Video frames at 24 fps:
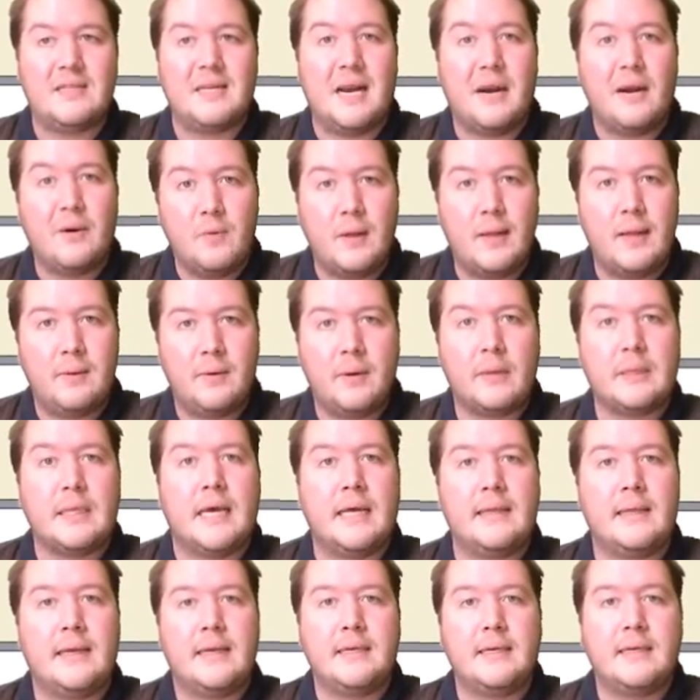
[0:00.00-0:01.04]
I really want
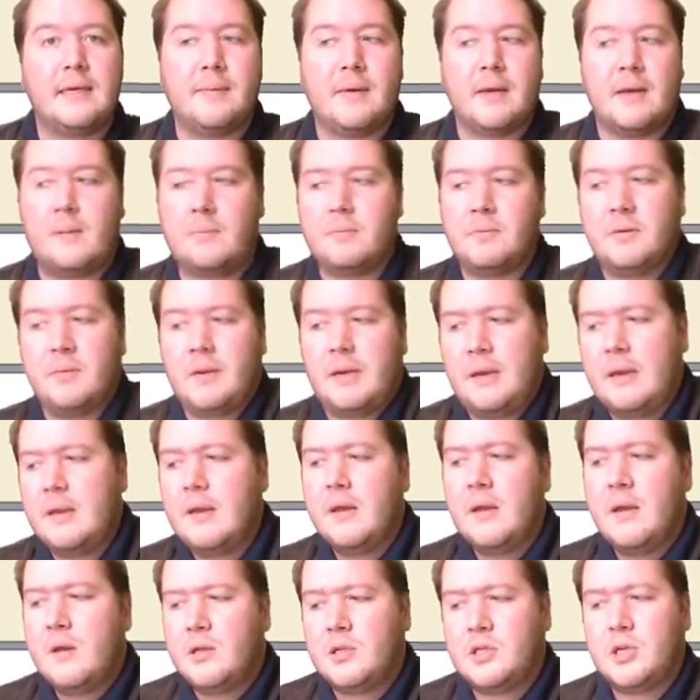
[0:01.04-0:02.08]
that lead coming up to me.
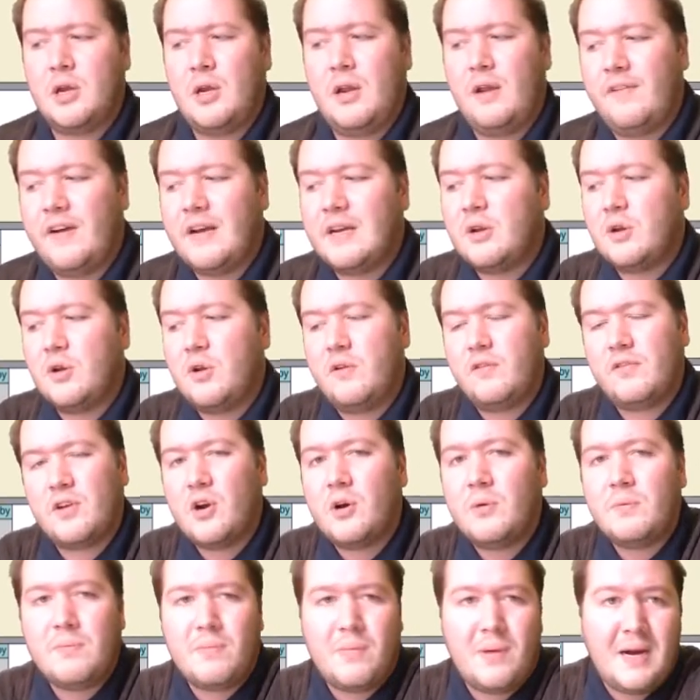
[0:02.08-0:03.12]
So if I could have
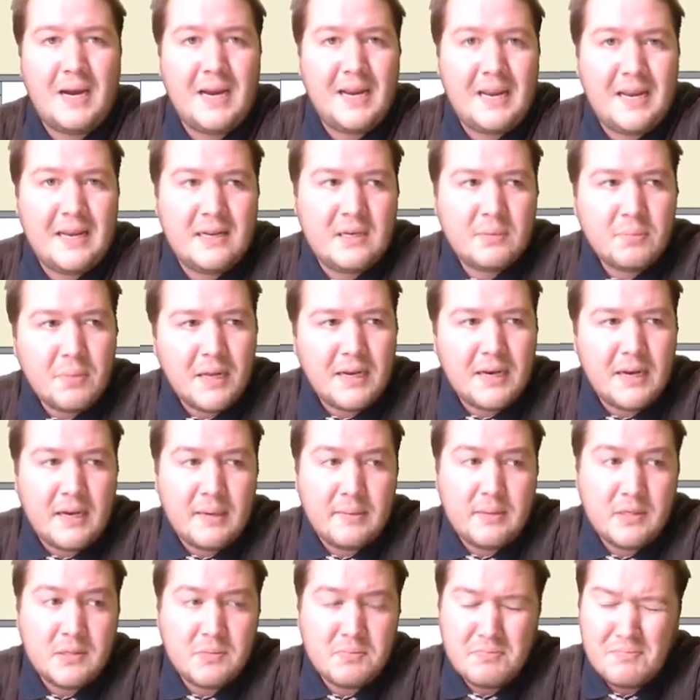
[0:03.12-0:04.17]
got my hand to play
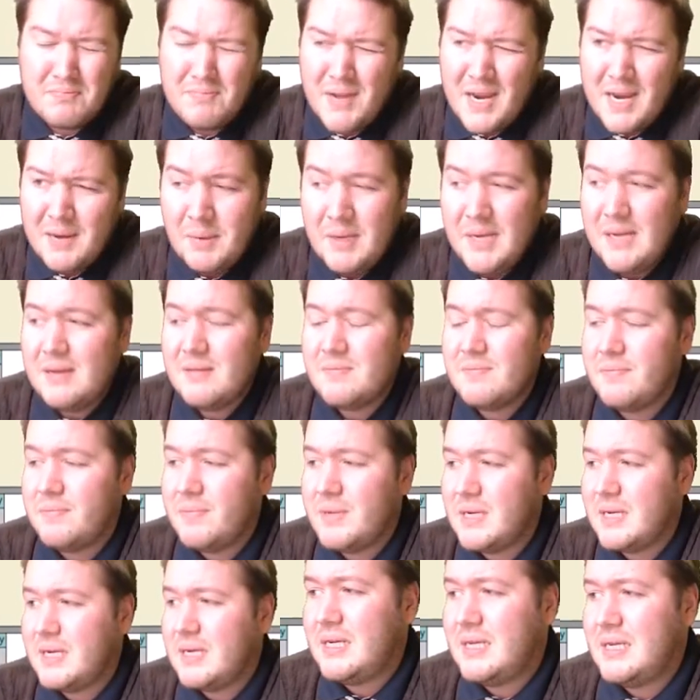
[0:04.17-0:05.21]
diamonds, maybe,
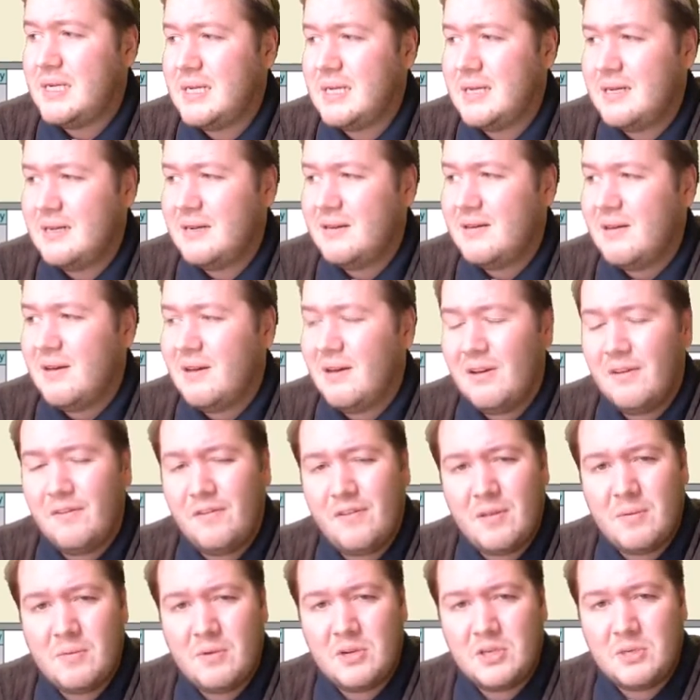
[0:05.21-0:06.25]
but uh,
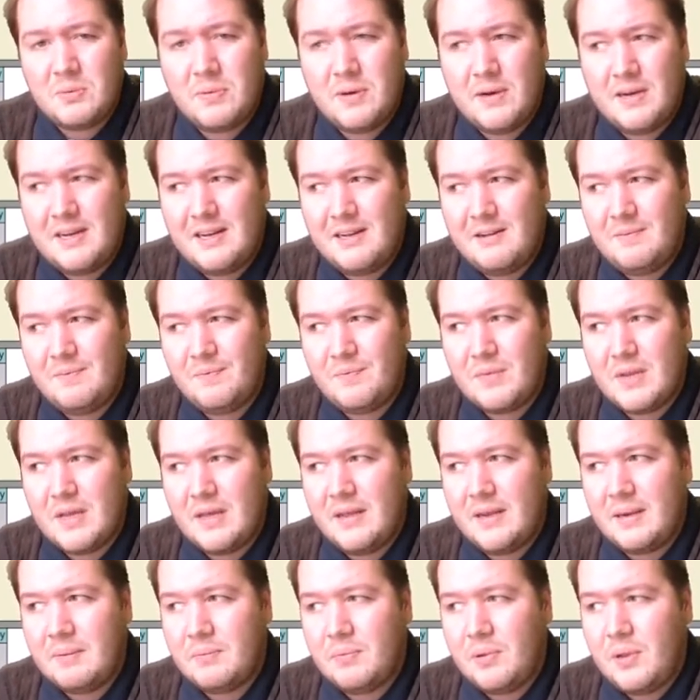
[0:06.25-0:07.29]
for the most part, I
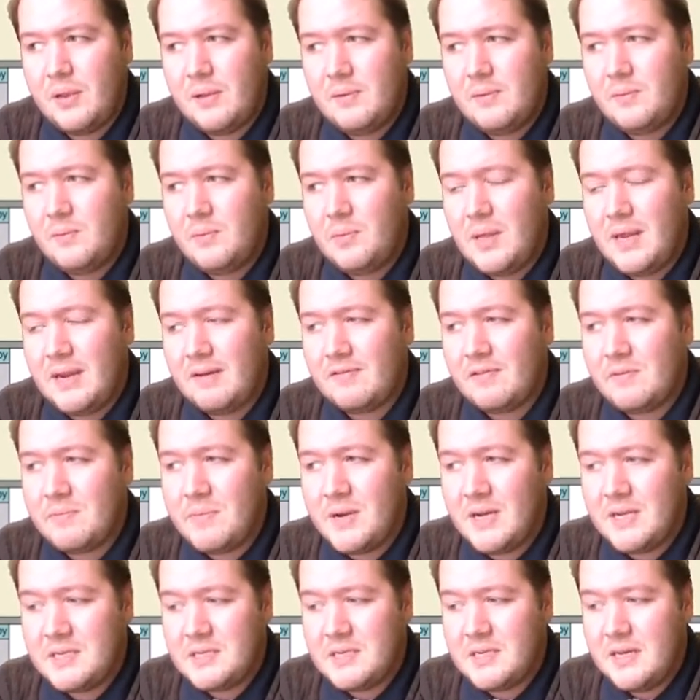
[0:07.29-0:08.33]
think pl playing from
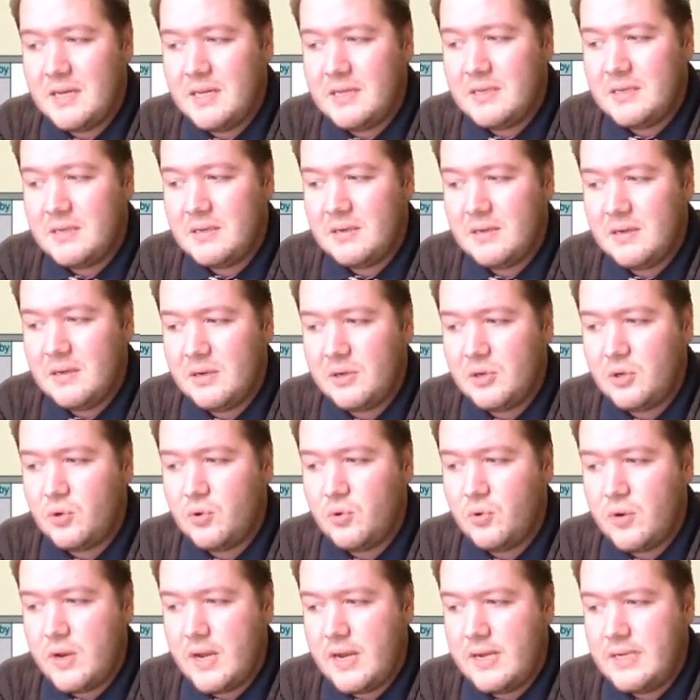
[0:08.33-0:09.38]
my side's a
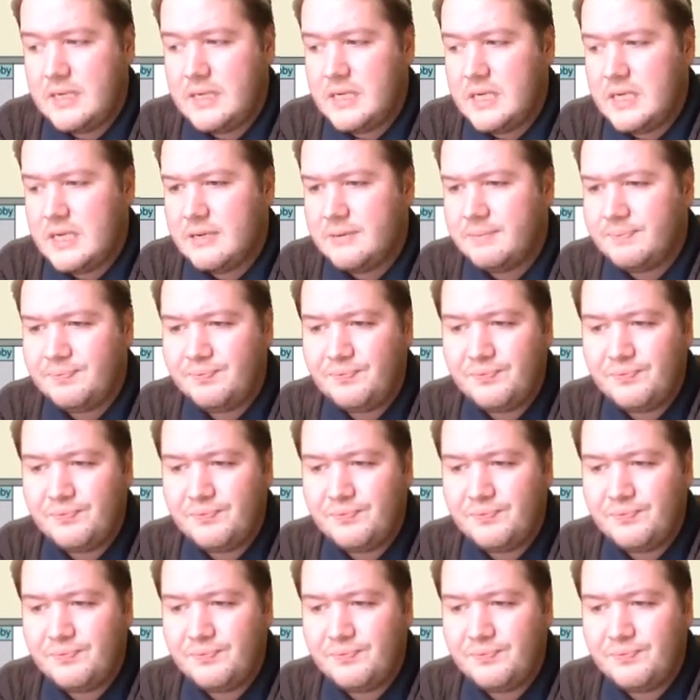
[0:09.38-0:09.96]
good idea.